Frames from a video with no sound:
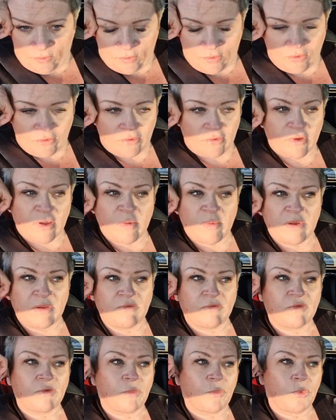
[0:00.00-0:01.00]
one will come
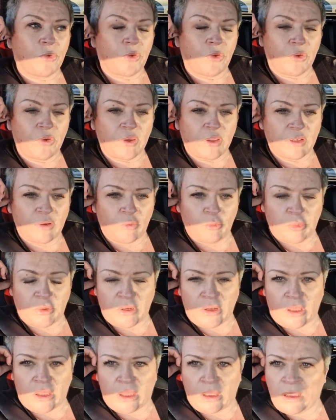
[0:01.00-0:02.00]
in from work and he'll be
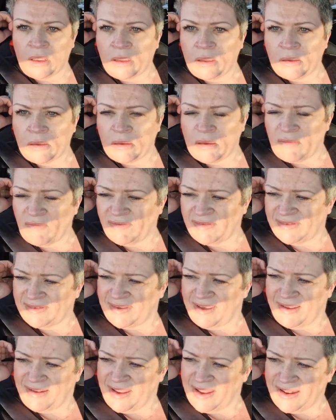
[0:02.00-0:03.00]
like, you haven't
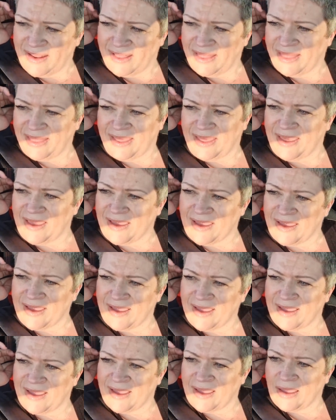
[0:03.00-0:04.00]
done anything.